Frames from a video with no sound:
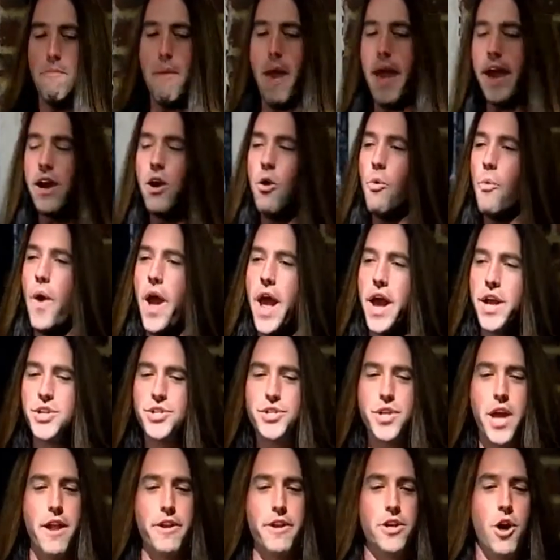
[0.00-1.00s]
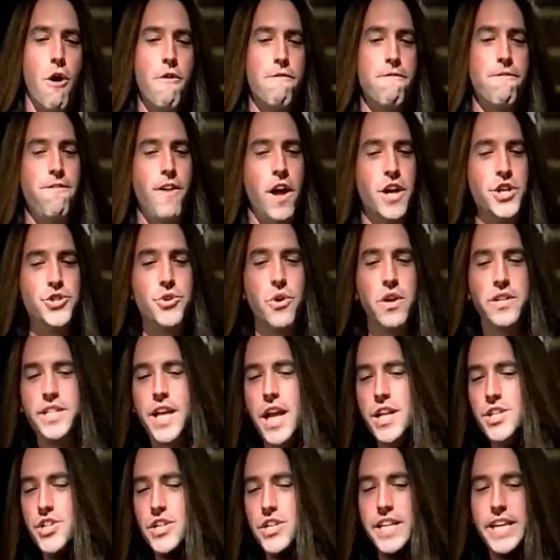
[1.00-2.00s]
make a wish, and go flush your
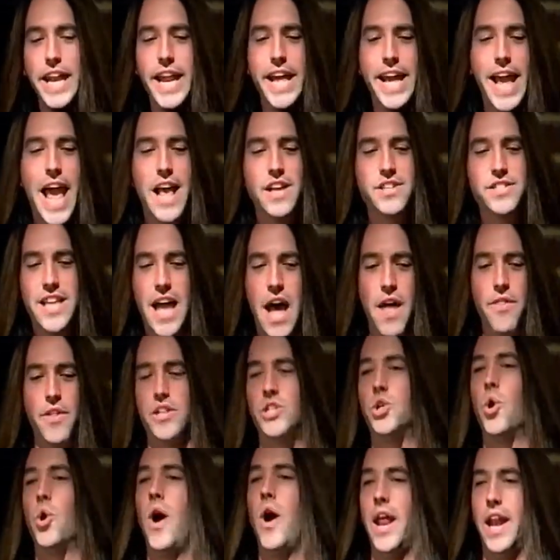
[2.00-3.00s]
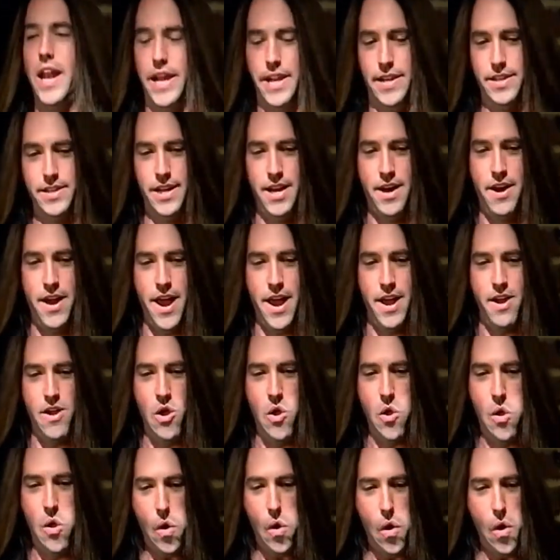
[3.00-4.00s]
attention getting ass down the toilet. All right?
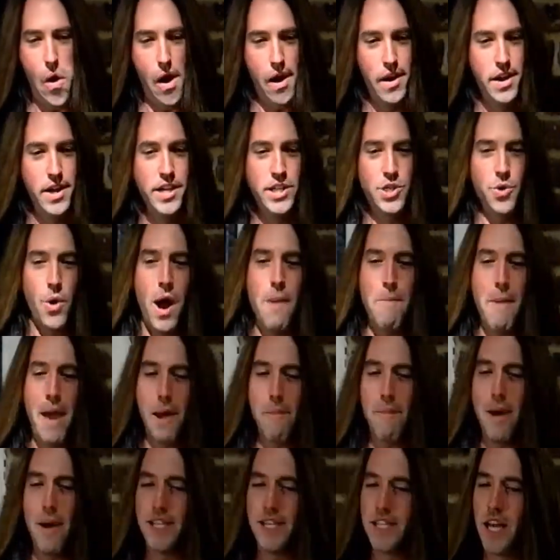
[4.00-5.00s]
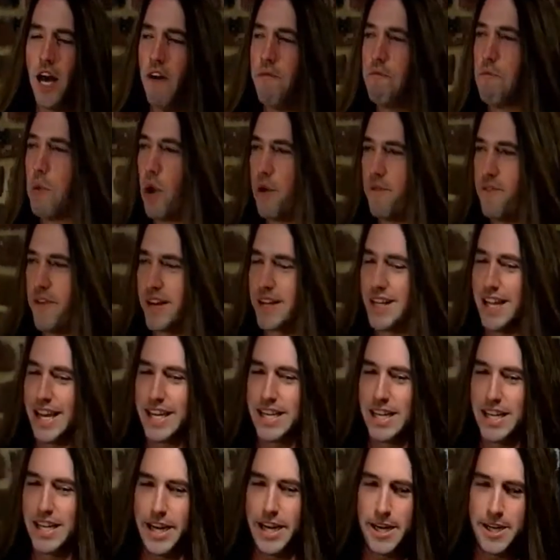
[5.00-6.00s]
Do I make myself perfectly
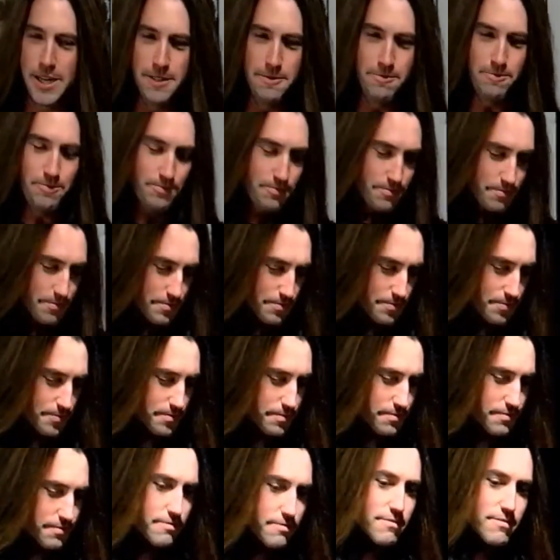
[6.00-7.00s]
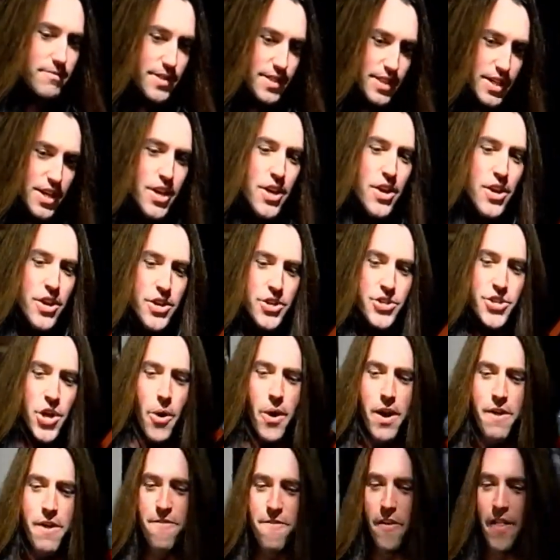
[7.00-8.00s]
clear?
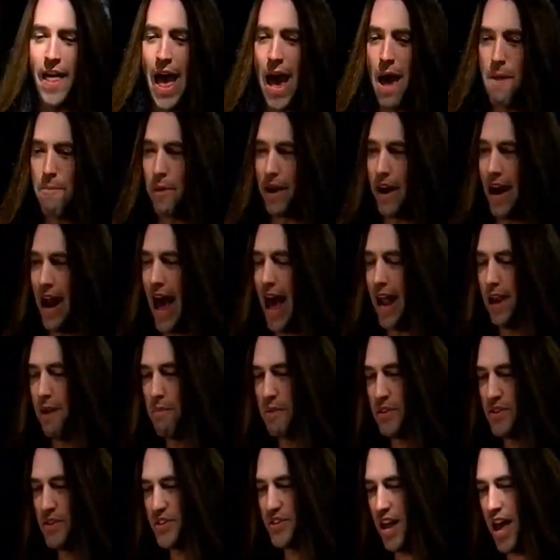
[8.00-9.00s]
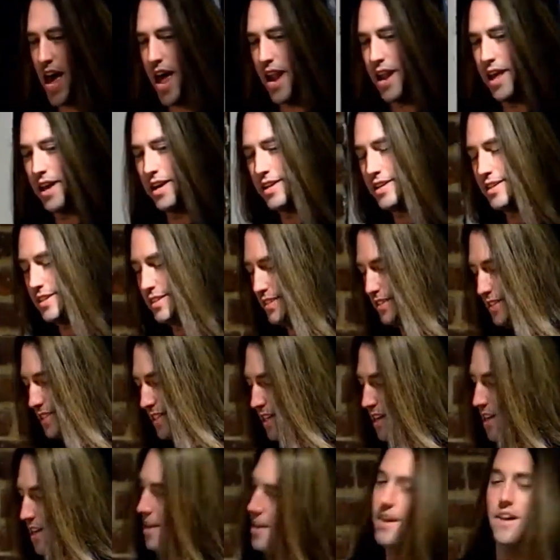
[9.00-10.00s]
Sorry for that, but it had to be said.
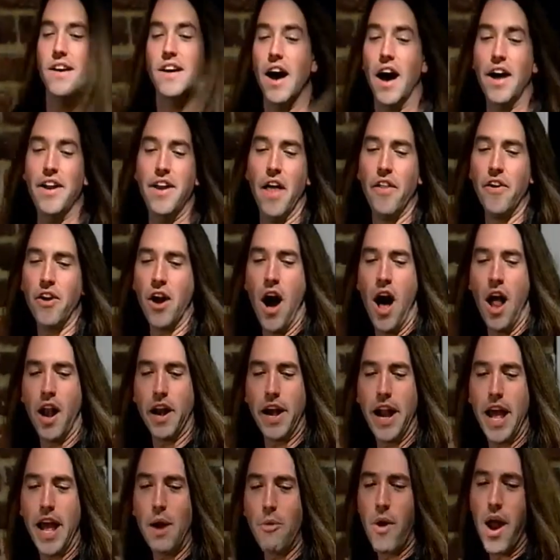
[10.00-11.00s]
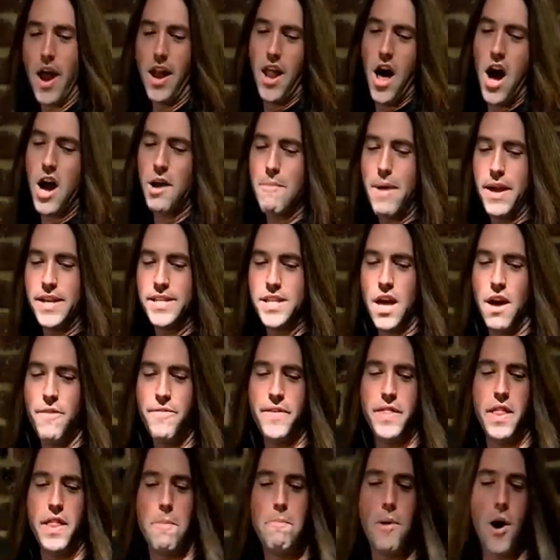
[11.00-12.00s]
Another holiday where I lock myself
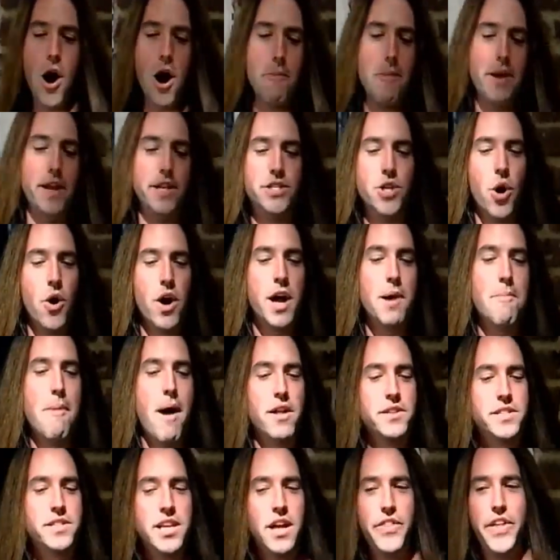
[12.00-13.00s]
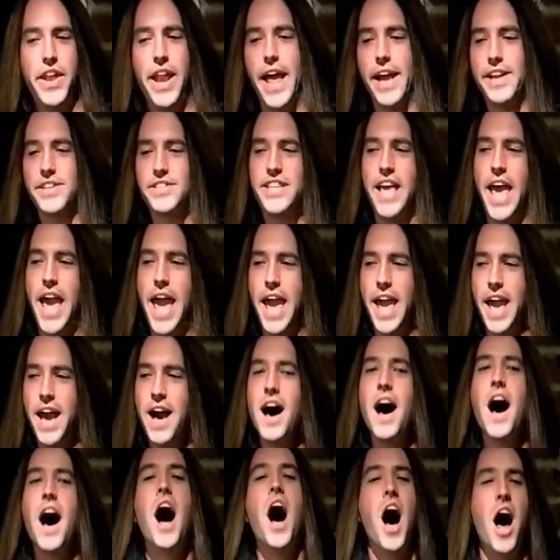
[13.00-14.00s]
in the apartment and don't come out until the next day
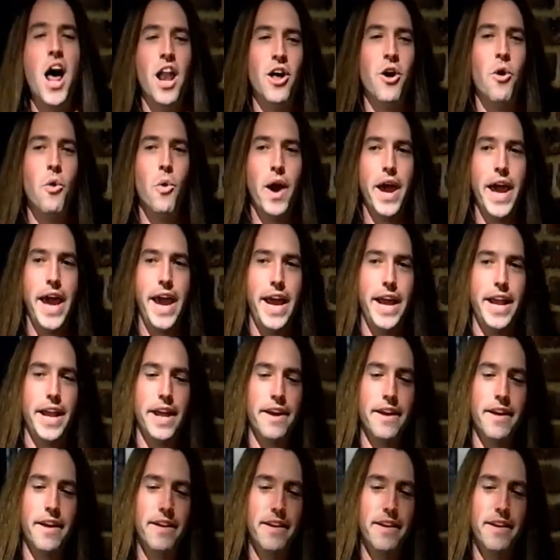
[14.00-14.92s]
Halloween.